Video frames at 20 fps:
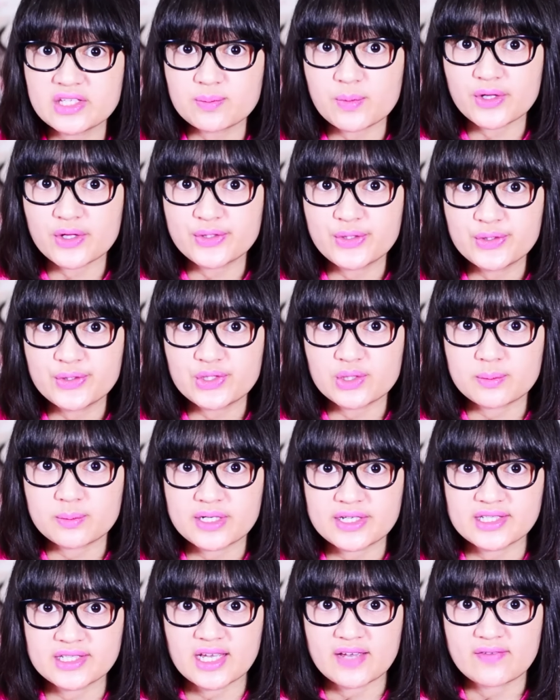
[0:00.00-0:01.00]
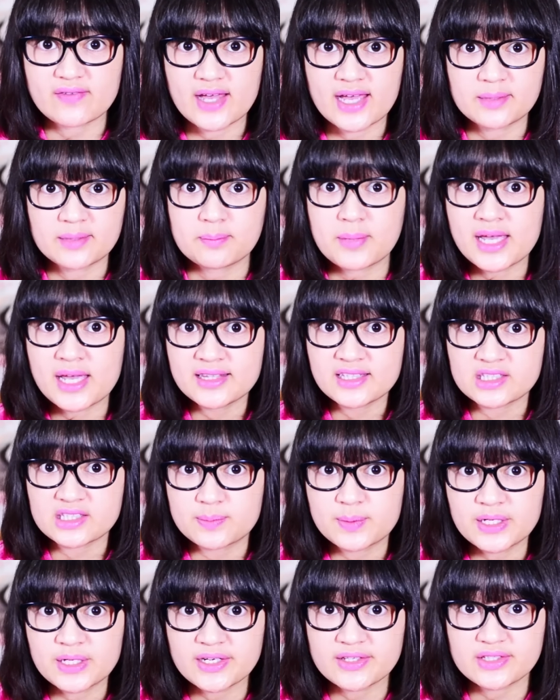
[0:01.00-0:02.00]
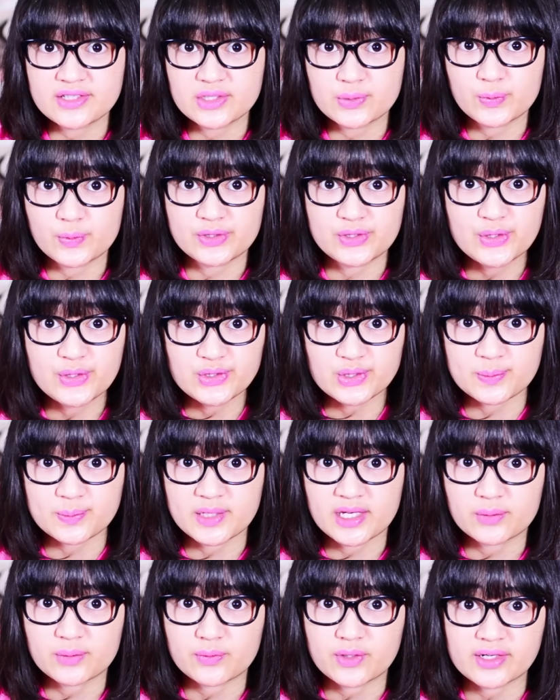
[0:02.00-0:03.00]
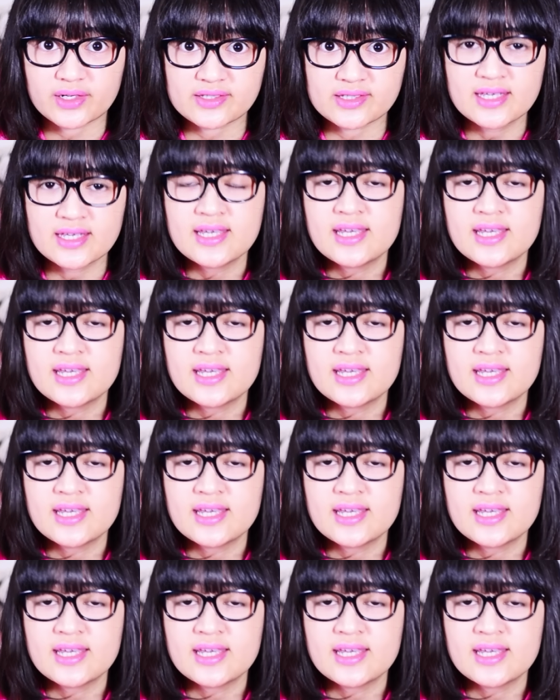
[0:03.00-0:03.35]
small YouTubers have had bad experiences with YouTube networks,